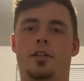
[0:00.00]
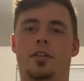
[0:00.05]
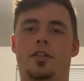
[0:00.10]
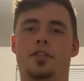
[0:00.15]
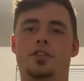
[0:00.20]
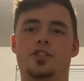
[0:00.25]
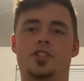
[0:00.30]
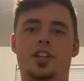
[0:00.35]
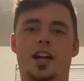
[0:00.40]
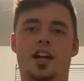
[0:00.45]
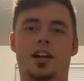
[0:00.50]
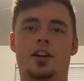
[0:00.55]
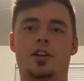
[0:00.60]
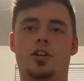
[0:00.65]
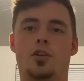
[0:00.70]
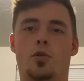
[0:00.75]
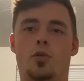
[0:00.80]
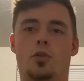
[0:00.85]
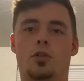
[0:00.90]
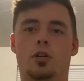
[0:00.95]
the second
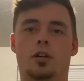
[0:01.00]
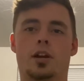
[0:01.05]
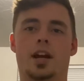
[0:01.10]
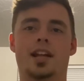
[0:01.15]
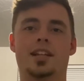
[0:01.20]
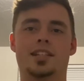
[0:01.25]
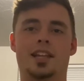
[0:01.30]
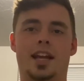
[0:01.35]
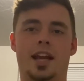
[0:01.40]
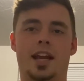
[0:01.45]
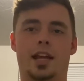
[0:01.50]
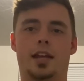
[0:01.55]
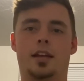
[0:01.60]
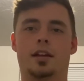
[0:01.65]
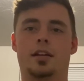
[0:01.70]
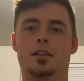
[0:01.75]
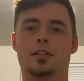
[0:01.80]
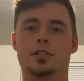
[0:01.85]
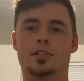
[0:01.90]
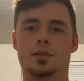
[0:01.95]
quarter and take
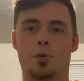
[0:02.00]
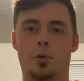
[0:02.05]
some